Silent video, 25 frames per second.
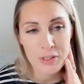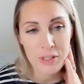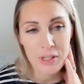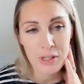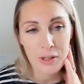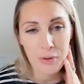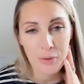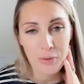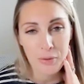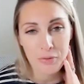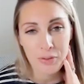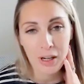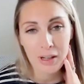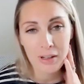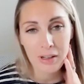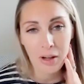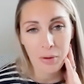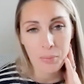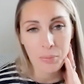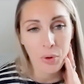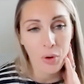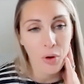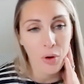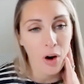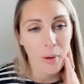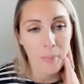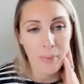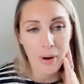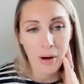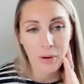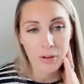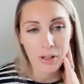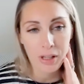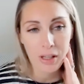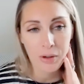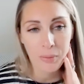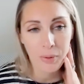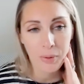to find out more
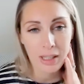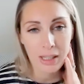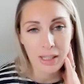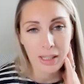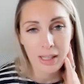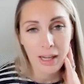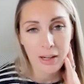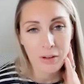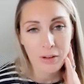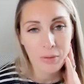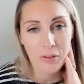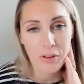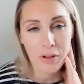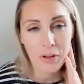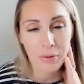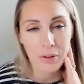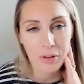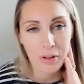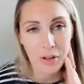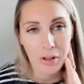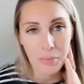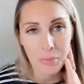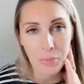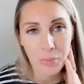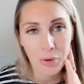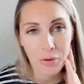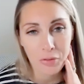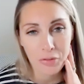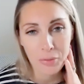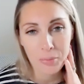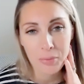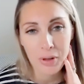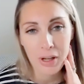about you and connect with you and learn more from